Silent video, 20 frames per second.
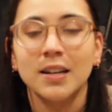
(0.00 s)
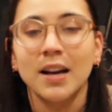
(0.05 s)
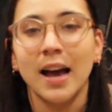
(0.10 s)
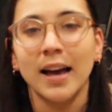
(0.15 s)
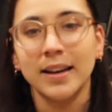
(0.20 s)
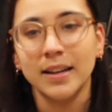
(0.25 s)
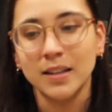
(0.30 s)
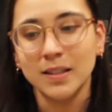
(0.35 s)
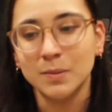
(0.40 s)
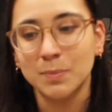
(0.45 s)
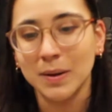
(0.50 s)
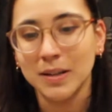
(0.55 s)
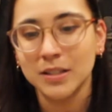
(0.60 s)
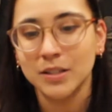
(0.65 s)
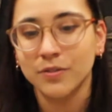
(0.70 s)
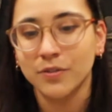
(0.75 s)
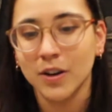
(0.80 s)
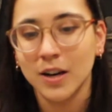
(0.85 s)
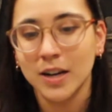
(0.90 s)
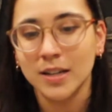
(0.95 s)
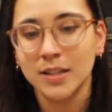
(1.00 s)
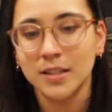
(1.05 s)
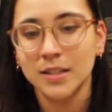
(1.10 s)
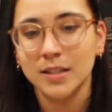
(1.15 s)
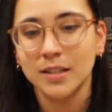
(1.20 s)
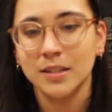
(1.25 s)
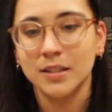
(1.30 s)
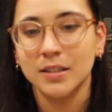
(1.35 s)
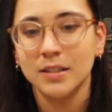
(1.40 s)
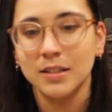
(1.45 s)
and his best friend
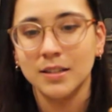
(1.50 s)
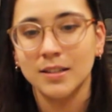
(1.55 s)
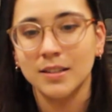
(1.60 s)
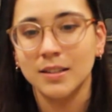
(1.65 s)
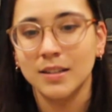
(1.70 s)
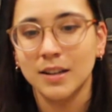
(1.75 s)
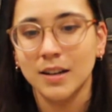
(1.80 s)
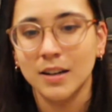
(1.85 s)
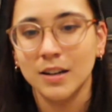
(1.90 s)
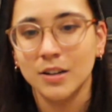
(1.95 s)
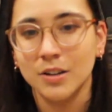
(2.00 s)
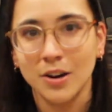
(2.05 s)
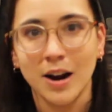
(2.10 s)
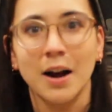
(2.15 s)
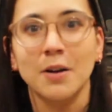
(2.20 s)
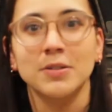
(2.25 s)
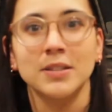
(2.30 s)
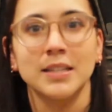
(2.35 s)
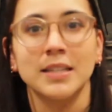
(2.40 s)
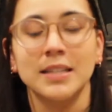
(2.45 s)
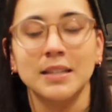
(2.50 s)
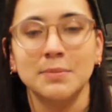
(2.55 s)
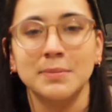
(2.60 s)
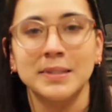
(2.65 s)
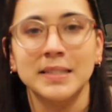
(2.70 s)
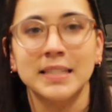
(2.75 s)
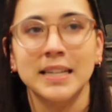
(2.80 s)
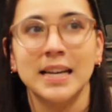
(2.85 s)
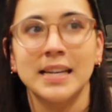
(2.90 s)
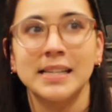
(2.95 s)
grounded him
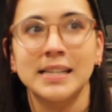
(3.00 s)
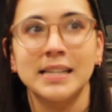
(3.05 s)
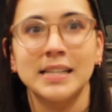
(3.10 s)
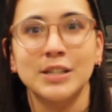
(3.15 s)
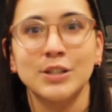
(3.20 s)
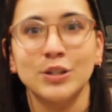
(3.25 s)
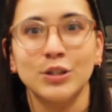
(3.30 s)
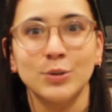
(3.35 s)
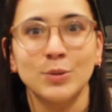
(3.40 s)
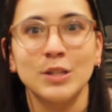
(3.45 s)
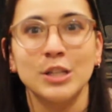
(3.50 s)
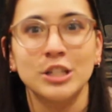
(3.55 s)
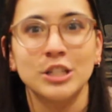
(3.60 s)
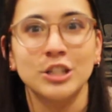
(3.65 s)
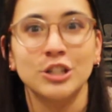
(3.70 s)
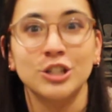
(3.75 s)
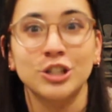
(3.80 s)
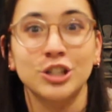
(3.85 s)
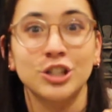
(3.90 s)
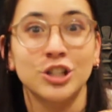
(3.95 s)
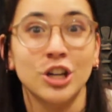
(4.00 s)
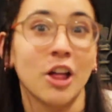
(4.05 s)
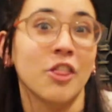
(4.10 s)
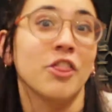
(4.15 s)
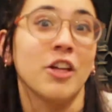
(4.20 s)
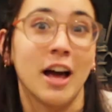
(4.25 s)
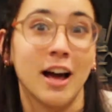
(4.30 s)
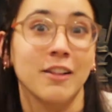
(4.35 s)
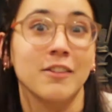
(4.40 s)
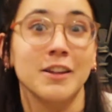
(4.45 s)
and said, "You need to shut
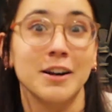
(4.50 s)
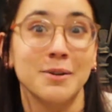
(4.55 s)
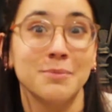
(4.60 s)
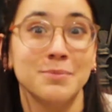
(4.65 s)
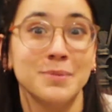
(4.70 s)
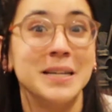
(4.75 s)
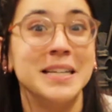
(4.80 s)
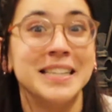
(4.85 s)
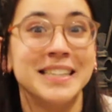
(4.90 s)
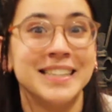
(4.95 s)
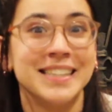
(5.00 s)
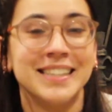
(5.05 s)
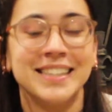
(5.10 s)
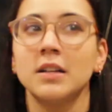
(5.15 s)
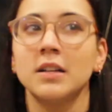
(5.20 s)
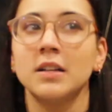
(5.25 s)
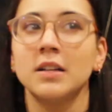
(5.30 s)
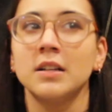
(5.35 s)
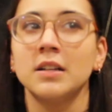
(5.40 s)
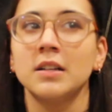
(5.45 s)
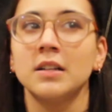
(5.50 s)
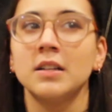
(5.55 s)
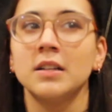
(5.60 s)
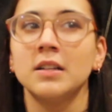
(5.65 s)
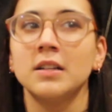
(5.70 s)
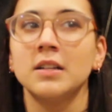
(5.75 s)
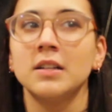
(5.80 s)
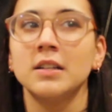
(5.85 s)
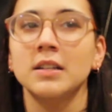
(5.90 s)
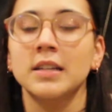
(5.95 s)
the hell up."
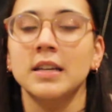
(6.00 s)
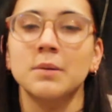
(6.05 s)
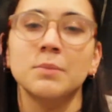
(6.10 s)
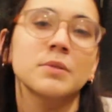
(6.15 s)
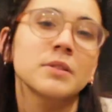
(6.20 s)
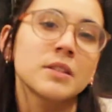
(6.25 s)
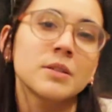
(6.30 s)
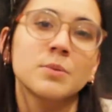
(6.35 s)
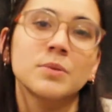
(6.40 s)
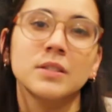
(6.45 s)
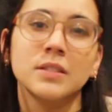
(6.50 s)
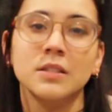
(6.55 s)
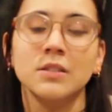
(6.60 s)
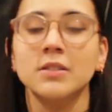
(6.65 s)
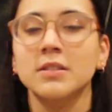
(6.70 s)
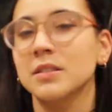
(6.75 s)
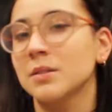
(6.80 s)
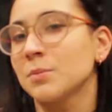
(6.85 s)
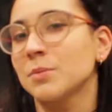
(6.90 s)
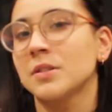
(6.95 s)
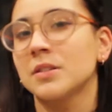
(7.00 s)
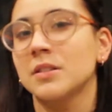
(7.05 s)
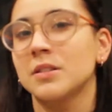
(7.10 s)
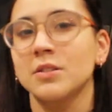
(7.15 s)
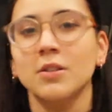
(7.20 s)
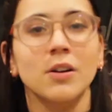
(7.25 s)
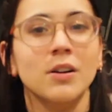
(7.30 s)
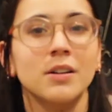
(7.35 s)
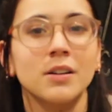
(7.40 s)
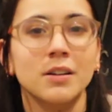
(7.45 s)
Kimberly was still someone's
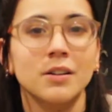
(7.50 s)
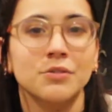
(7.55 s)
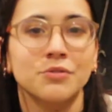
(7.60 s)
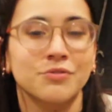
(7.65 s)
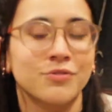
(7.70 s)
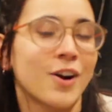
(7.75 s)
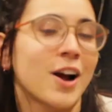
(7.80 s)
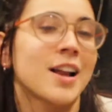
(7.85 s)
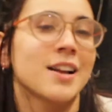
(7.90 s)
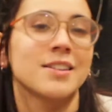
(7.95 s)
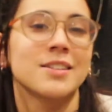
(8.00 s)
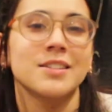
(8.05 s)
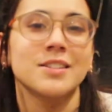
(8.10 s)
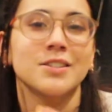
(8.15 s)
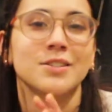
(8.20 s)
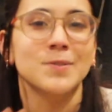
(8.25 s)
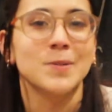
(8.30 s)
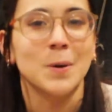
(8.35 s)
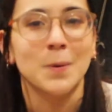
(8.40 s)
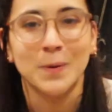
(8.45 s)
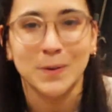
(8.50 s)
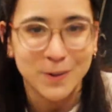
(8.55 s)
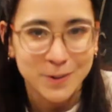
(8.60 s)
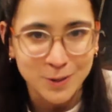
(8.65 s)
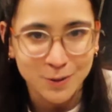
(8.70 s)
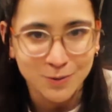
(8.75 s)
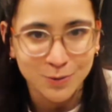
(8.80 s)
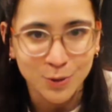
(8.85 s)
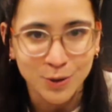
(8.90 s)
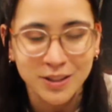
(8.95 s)
daughter, friend, so on and
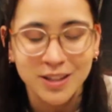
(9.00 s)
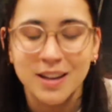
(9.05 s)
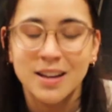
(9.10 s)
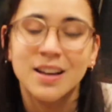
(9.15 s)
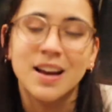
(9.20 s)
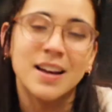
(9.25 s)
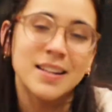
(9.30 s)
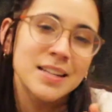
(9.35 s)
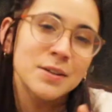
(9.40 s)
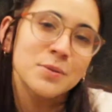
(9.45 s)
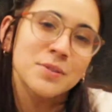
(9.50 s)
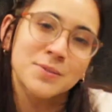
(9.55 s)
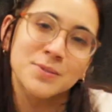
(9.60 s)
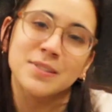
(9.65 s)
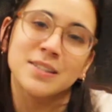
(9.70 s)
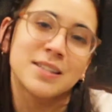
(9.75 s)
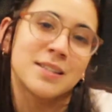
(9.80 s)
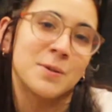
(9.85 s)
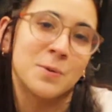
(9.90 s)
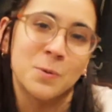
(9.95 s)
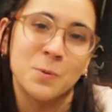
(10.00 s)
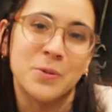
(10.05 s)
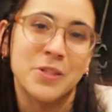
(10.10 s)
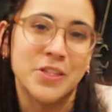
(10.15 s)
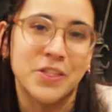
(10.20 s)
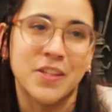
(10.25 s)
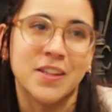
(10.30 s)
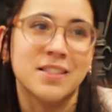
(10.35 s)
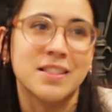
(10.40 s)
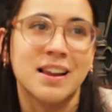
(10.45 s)
so forth. And that was really the only
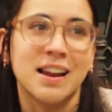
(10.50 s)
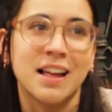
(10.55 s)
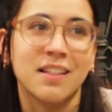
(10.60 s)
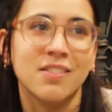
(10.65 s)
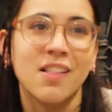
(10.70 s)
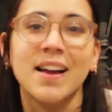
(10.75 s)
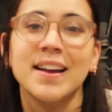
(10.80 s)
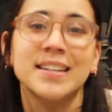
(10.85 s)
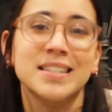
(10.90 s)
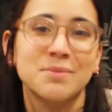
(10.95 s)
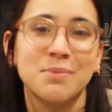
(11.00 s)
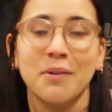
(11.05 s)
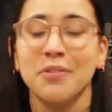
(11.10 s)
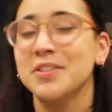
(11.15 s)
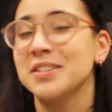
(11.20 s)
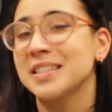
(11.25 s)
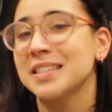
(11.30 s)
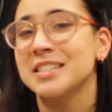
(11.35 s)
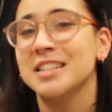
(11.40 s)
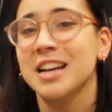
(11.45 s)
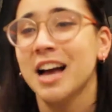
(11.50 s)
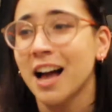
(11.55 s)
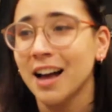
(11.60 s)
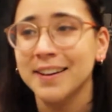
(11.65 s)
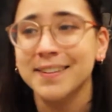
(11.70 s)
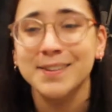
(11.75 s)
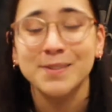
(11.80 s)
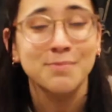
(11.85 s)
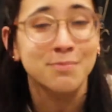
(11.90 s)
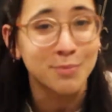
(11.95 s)
thing that I liked about this
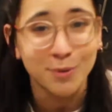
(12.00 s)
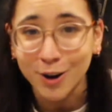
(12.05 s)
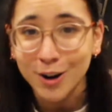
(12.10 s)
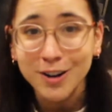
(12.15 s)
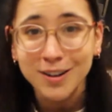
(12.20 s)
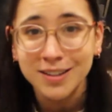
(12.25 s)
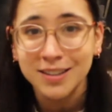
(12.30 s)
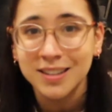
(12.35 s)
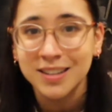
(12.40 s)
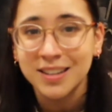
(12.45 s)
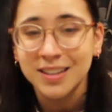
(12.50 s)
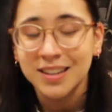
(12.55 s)
entire book,